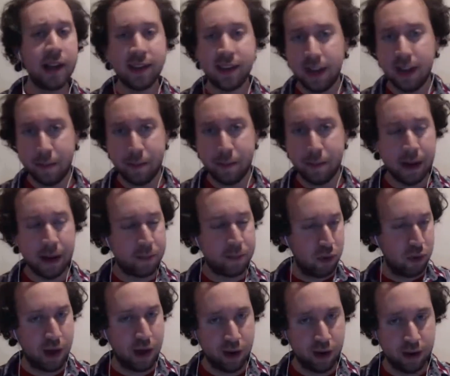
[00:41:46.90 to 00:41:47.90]
Honestly, Big
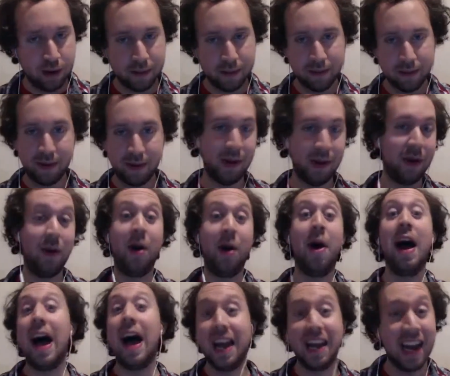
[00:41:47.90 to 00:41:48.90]
Brother.
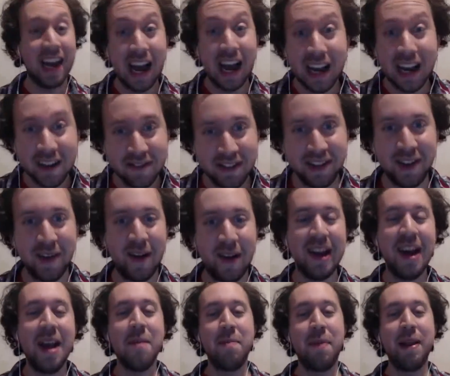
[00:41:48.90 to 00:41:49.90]
Oh, I have to do
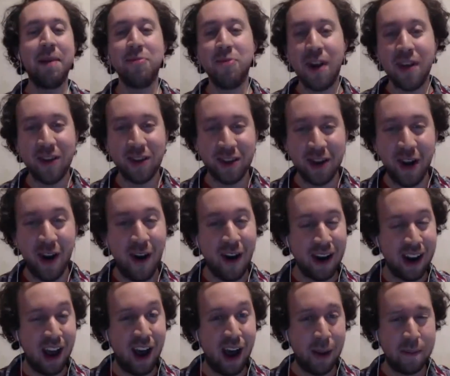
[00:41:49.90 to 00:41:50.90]
it. Big Brother
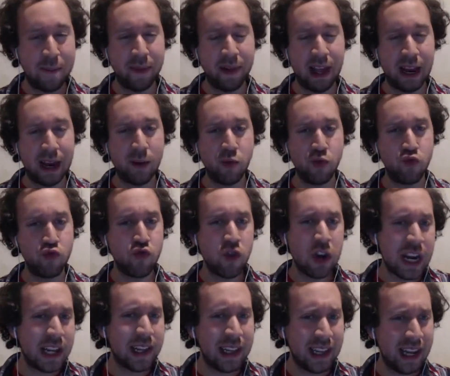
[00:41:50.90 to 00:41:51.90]
caught up. Like
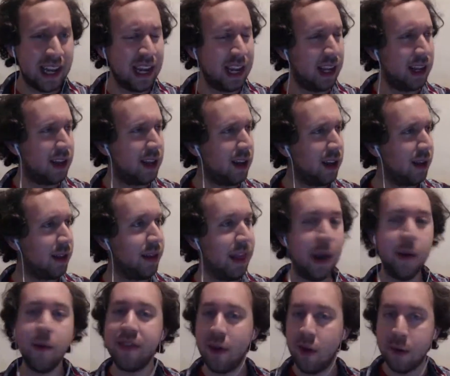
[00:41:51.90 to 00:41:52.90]
really,
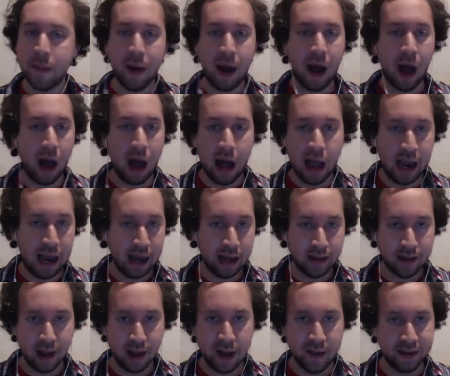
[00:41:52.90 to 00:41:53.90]
they were
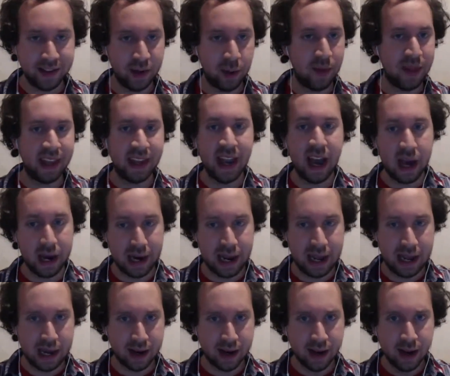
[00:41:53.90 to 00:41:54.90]
behind. Obviously, when they got
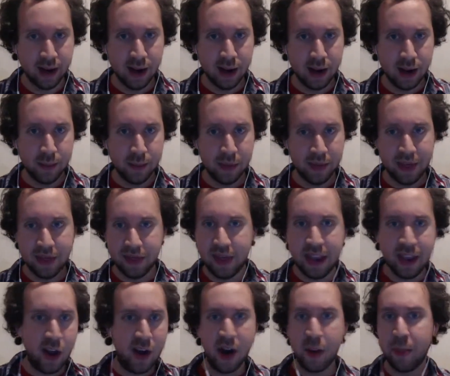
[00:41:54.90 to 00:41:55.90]
in, but
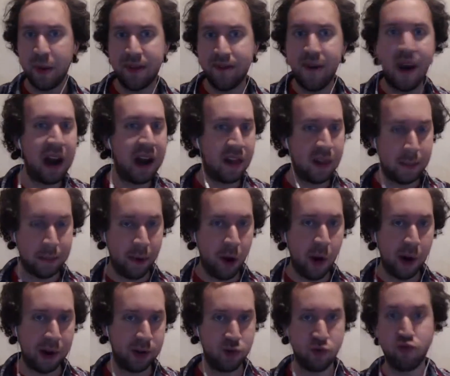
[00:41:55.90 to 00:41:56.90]
they caught up with finding the
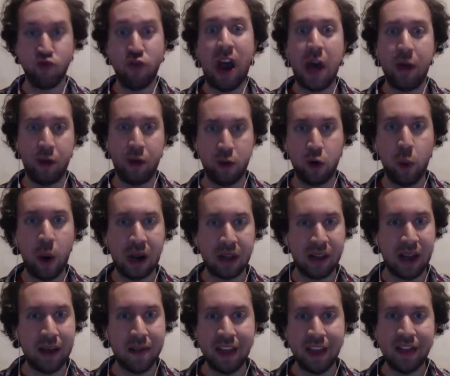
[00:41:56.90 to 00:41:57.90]
parts rather
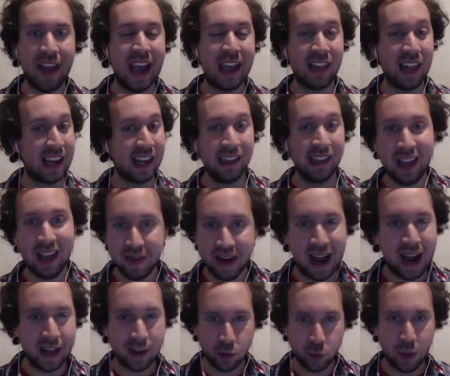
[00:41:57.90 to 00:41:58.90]
quickly. I think they had like 11
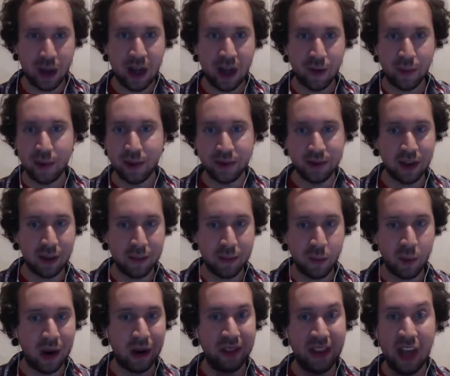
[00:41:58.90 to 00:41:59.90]
out of 12,
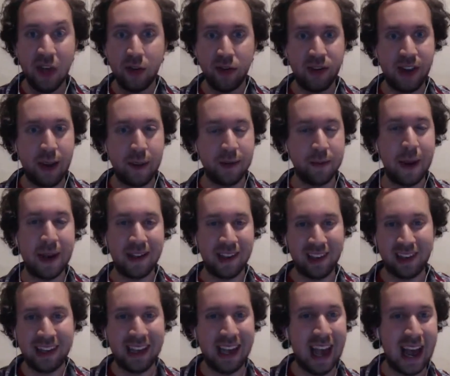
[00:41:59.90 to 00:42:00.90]
while the other teams
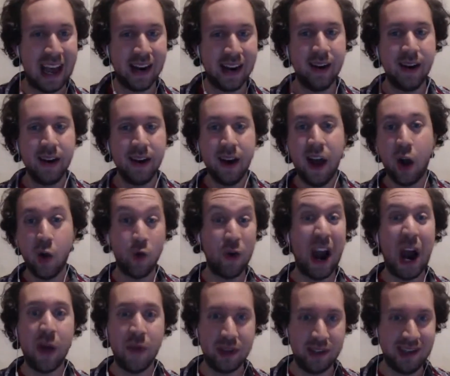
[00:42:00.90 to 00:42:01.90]
basically had
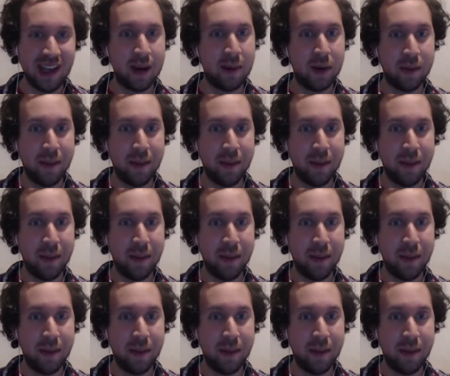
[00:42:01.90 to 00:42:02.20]
around the same